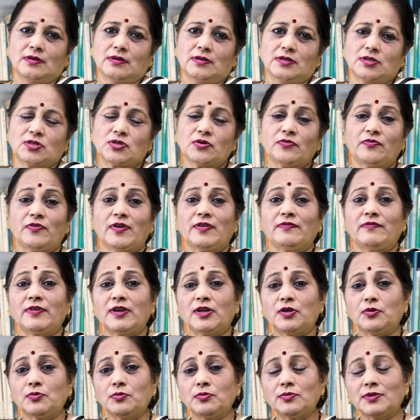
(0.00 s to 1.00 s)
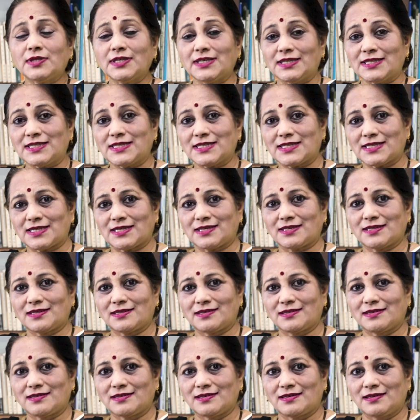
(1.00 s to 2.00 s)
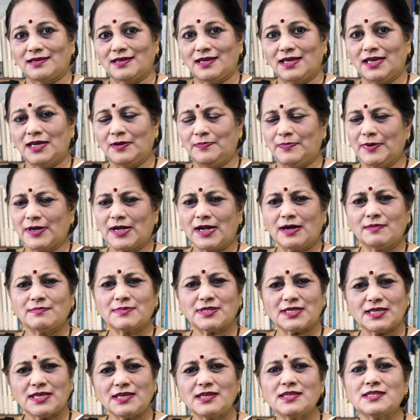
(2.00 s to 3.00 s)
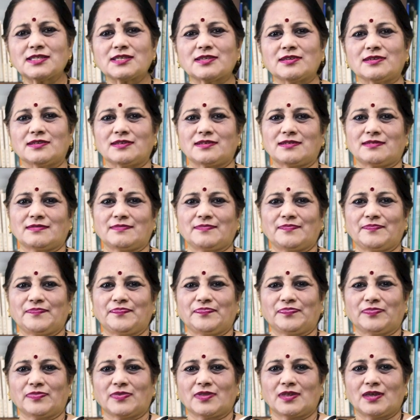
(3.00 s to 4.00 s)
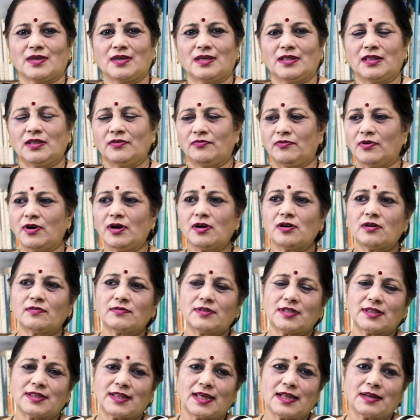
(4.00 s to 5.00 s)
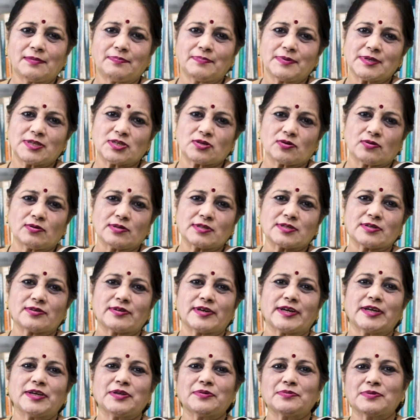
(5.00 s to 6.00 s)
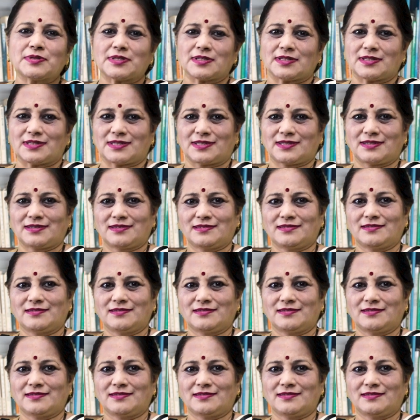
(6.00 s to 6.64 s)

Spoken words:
So when we do this, it becomes easier. The work of the therapist also reduces,